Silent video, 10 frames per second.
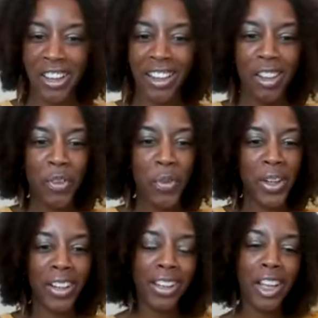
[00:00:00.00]

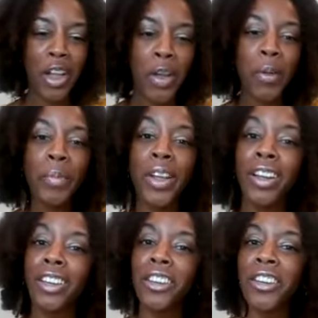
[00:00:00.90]
welcome a
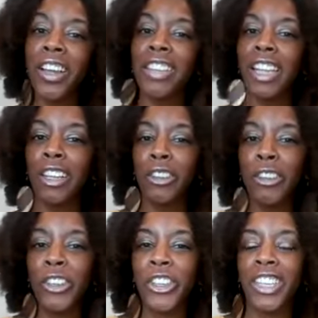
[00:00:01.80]
New Health
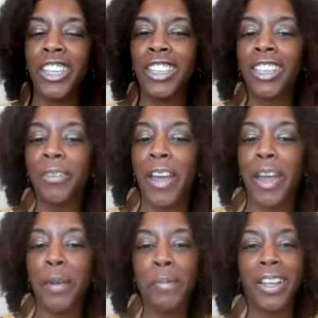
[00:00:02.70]
Solutions
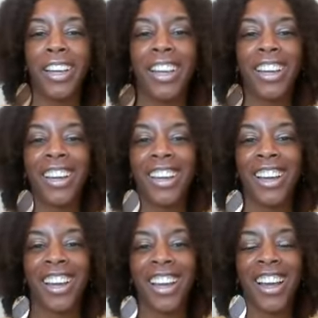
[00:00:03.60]
family.
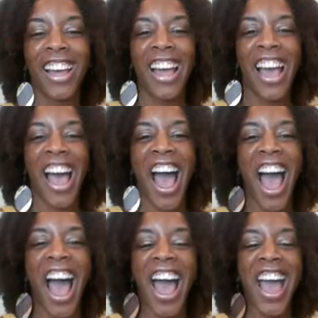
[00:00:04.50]

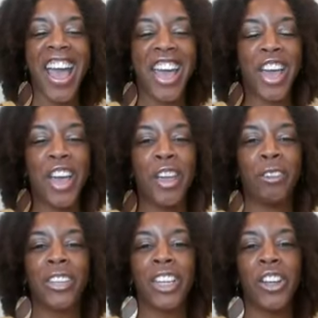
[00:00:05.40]
I am
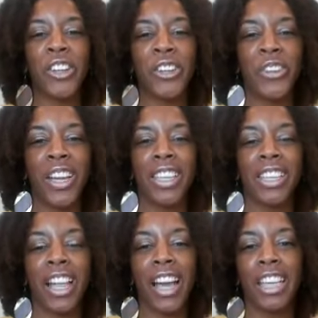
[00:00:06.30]
so
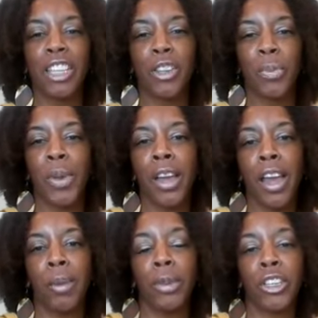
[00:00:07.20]
excited to be
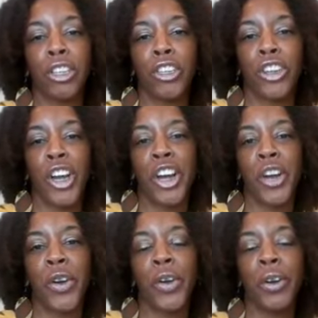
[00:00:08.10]
able to
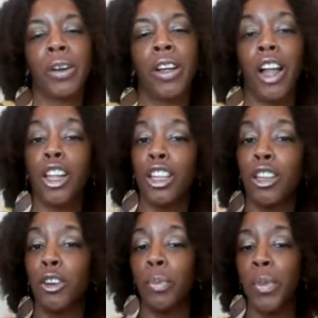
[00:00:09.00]
share a
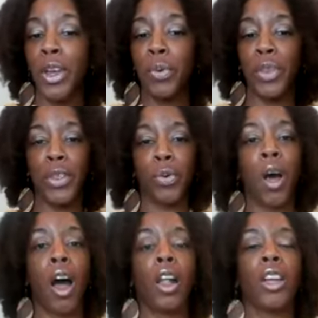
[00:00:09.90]
little bit with you
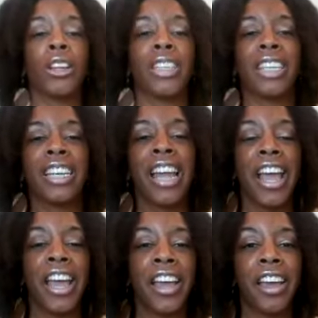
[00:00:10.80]
all on
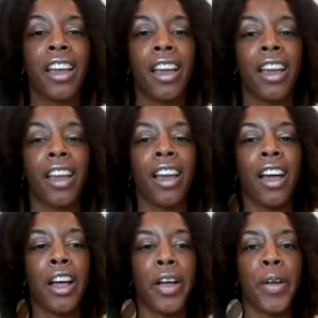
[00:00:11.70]
today.
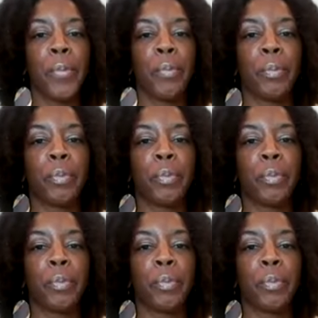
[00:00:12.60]
Um,